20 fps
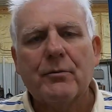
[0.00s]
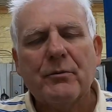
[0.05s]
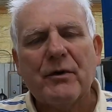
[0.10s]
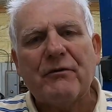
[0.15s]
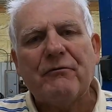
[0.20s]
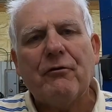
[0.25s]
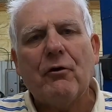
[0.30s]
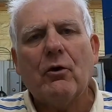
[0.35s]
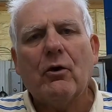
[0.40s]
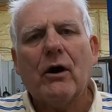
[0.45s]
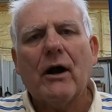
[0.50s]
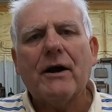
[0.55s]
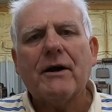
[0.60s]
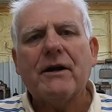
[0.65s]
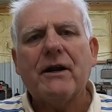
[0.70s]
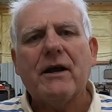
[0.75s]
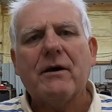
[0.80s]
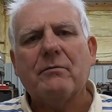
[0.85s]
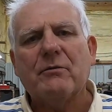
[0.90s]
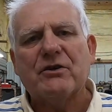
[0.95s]
Before I
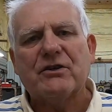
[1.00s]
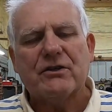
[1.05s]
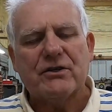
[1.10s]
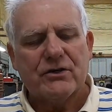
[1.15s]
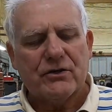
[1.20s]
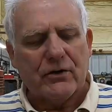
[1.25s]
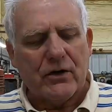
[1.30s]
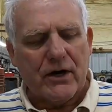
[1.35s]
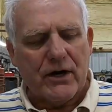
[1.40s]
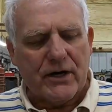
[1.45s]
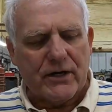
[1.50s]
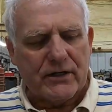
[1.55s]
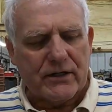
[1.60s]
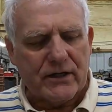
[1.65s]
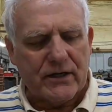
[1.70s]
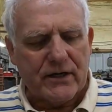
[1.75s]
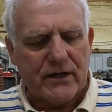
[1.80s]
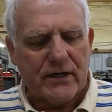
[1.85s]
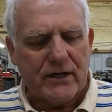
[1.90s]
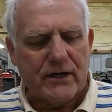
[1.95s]
demonstrate
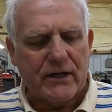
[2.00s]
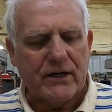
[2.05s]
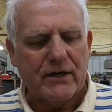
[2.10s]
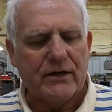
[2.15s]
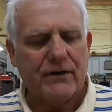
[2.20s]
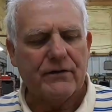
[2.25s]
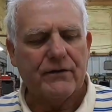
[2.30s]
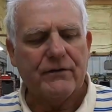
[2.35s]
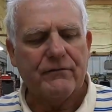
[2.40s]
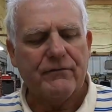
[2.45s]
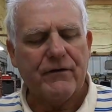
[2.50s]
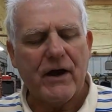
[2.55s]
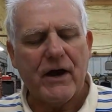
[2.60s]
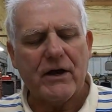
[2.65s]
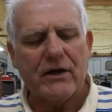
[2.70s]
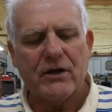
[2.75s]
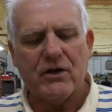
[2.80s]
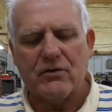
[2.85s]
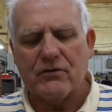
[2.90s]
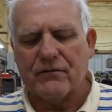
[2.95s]
the
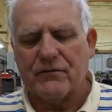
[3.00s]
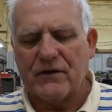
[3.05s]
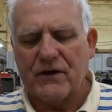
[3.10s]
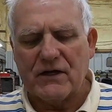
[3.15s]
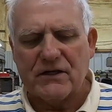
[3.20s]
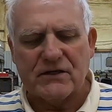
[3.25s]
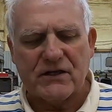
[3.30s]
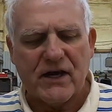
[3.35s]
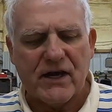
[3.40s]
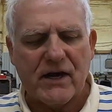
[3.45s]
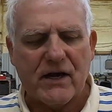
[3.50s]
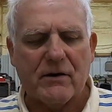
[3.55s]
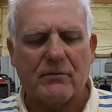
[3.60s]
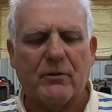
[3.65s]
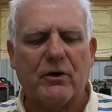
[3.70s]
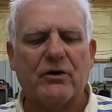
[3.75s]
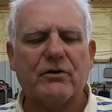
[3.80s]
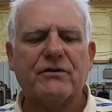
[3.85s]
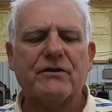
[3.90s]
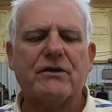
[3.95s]
value of these
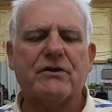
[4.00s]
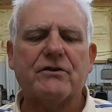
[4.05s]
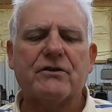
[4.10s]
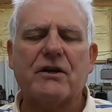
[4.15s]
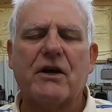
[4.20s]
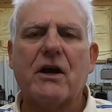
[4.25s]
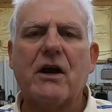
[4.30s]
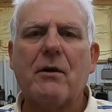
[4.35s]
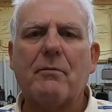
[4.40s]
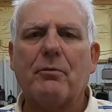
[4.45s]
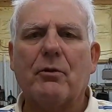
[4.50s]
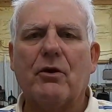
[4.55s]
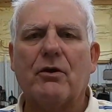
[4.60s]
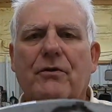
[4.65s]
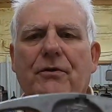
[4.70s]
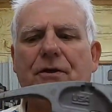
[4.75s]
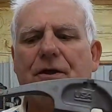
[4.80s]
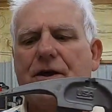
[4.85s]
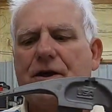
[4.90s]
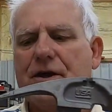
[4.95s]
hammers, there's a couple
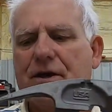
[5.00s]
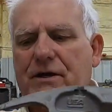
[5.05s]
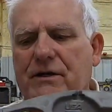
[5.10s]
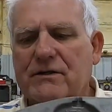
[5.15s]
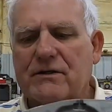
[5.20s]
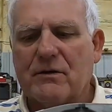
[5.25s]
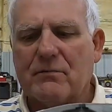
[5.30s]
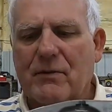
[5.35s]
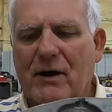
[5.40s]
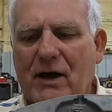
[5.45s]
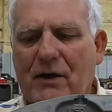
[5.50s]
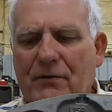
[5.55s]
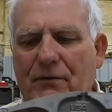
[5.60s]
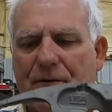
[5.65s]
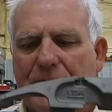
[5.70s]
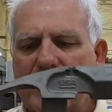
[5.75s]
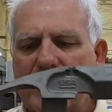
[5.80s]
of things about